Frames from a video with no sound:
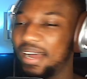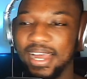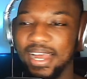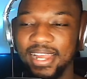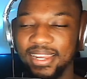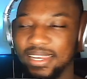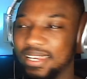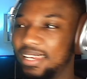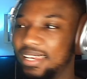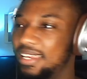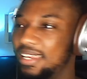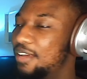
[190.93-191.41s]
I
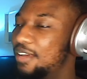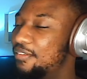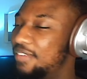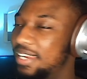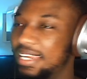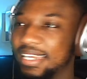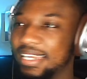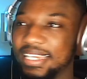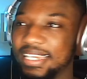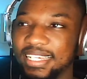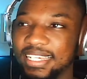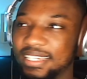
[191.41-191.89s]
love the
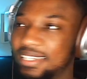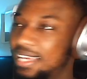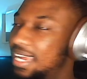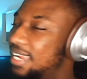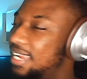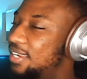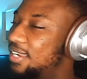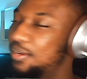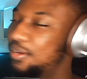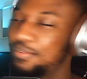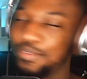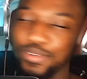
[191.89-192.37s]
lead. I
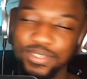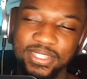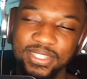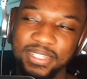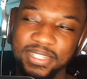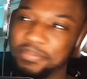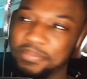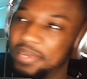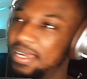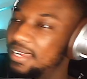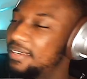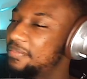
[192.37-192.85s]
love
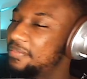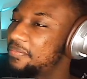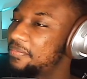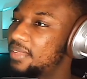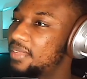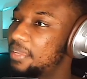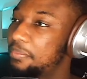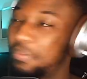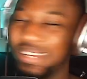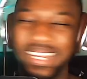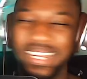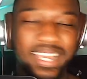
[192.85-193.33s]
Austin, man.
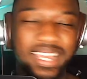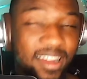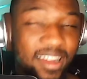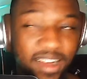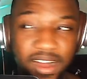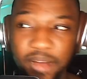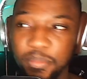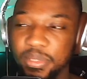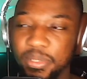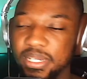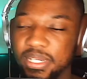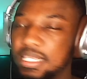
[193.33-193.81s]
But the
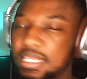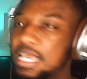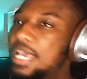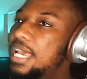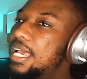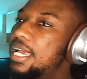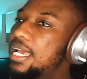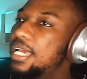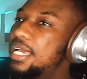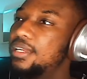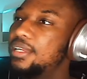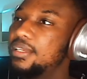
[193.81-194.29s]
harmonies,
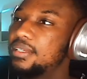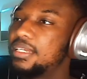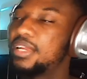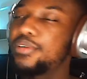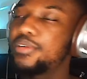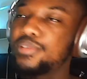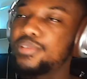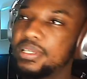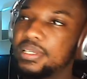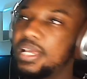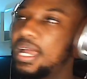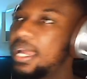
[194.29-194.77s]

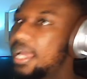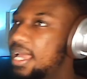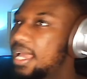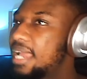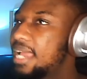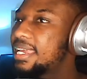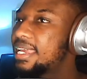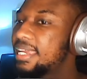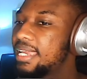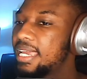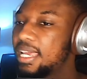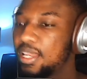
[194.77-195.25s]
there's, I
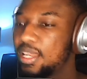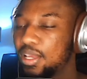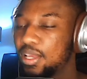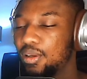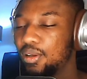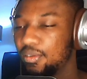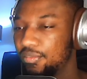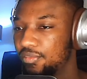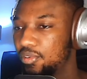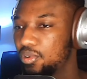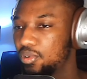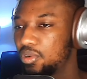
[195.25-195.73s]
can hear a lot
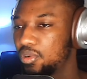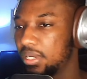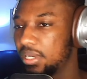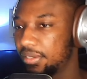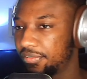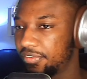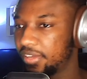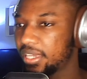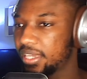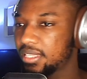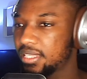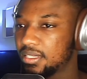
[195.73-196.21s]
of vocal
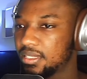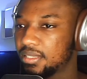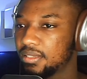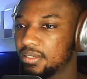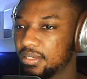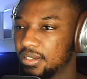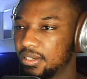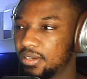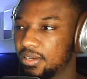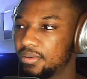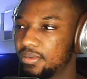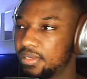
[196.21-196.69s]
effects,
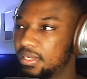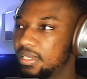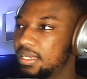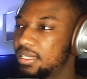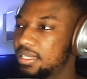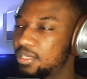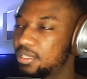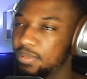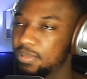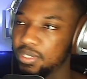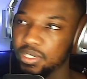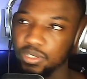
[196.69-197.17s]
you know,
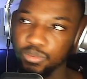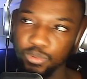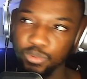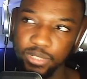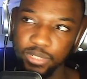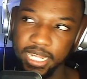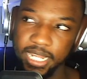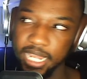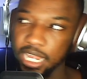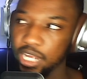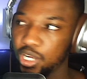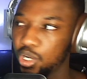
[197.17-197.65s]
especially
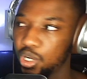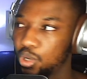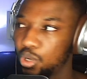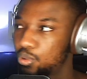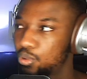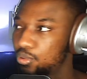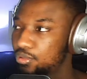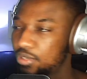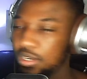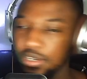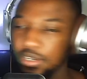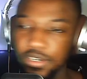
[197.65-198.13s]
with the
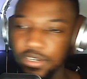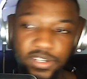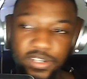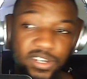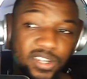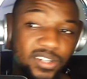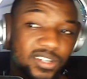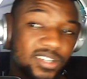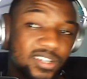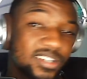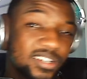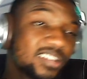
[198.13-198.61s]
echo.
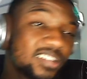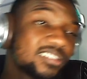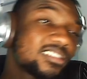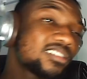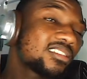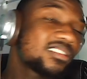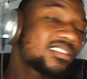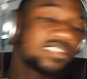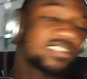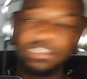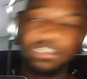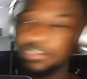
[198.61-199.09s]

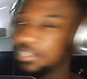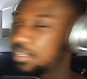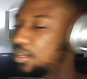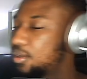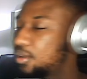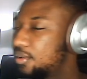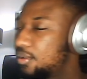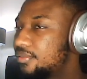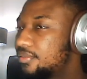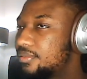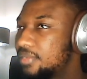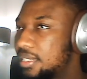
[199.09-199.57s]
There's a
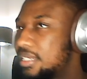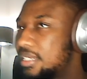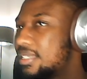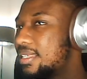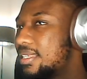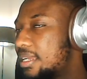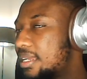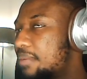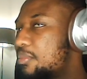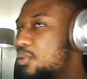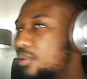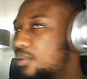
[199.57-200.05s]
lot of, there's a
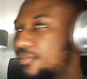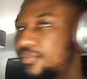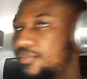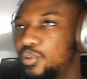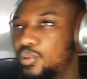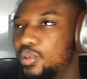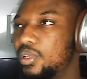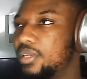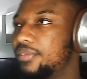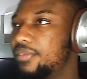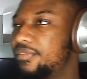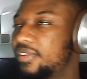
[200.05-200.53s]
number of
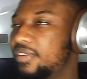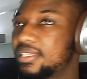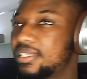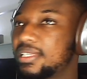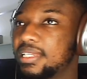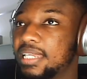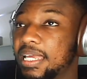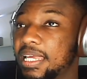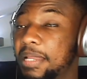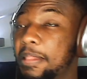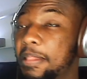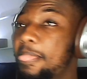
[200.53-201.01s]
vocal effects
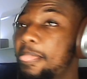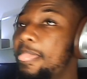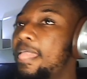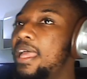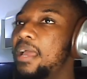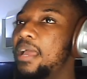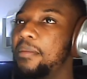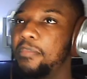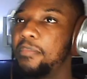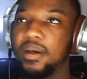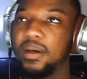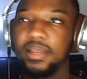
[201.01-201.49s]
in there.
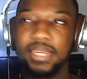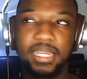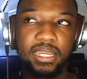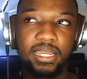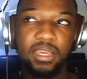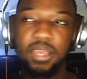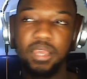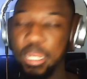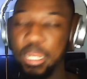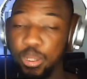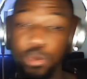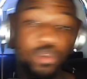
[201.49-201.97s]
But
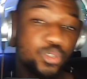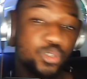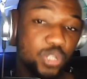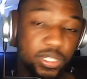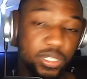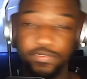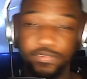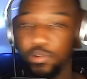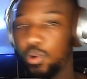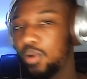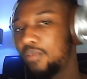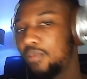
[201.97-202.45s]
and also
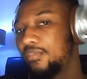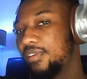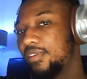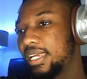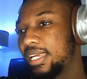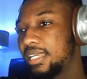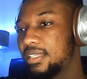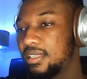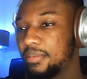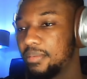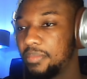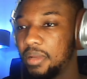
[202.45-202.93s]
they've
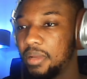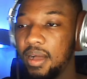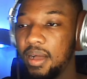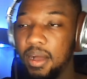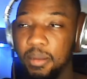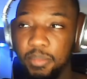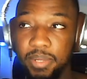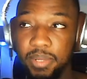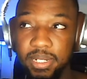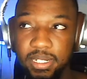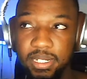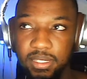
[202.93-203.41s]
overlaid some
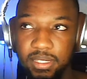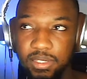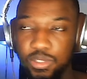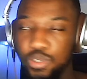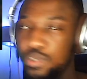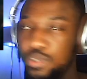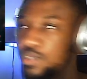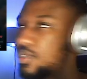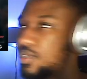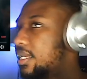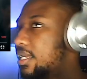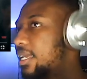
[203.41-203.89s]
harmonies, so
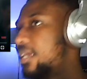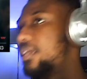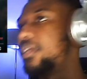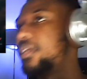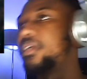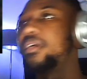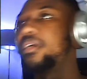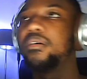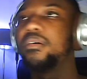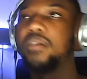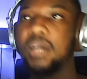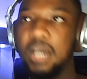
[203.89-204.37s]
you can
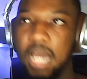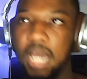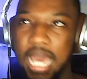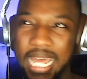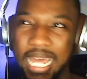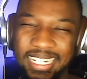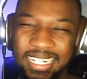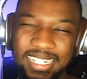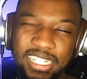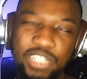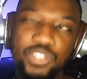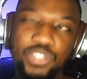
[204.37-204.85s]
hear
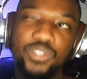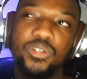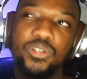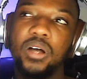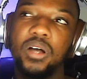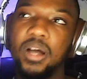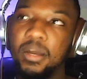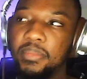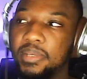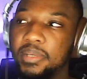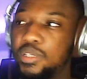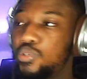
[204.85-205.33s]
additional
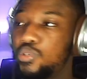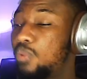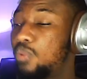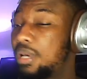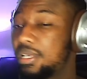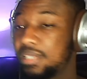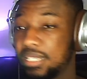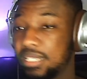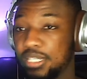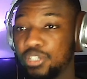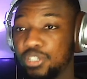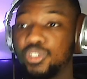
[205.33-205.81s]
harmonies
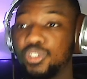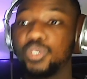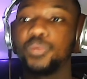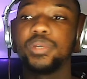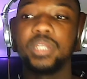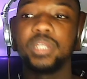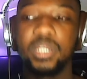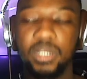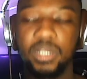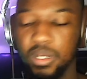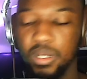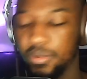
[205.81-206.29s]
whilst you're doing
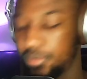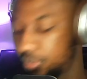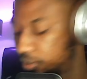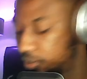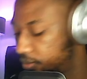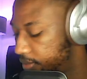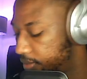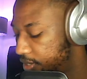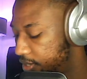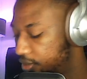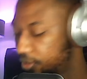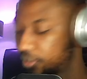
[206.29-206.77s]
the chorus,
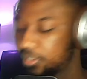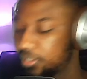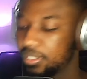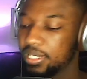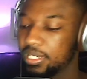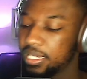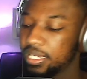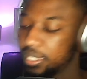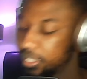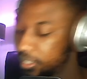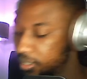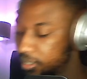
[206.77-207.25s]
right? So you can
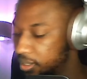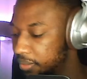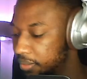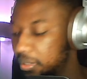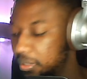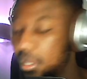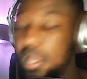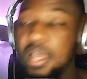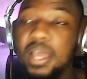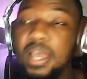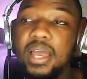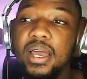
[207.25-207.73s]
hear some,
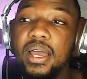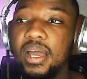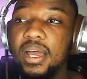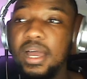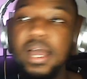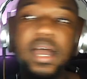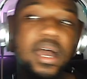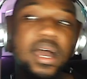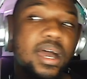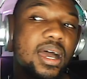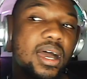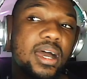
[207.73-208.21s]

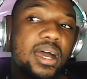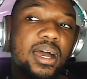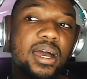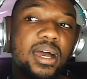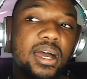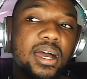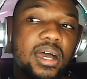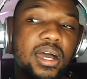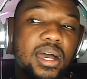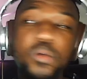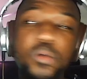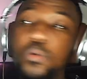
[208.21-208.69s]

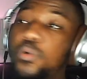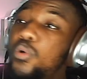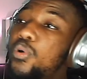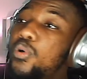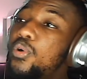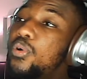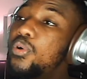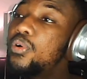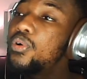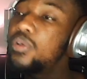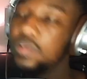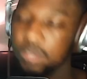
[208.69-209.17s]

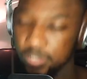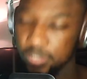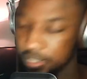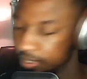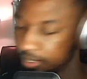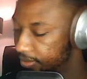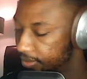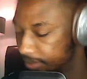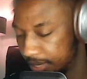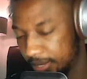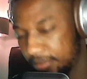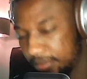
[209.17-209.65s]
ooh, you
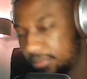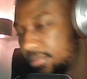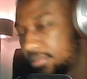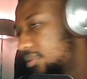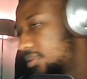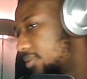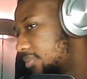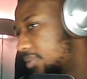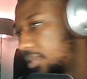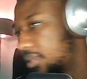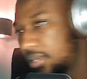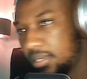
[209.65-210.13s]
know, some
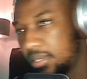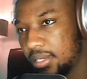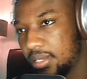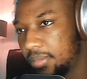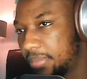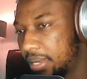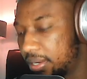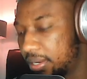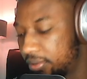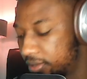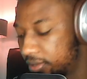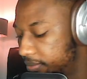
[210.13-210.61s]
things in the
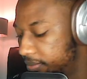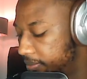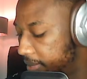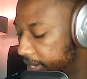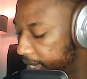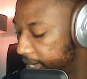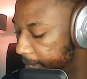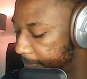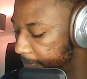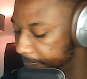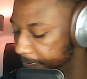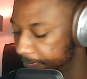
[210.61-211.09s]
background. But
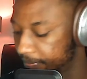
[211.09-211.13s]
yeah.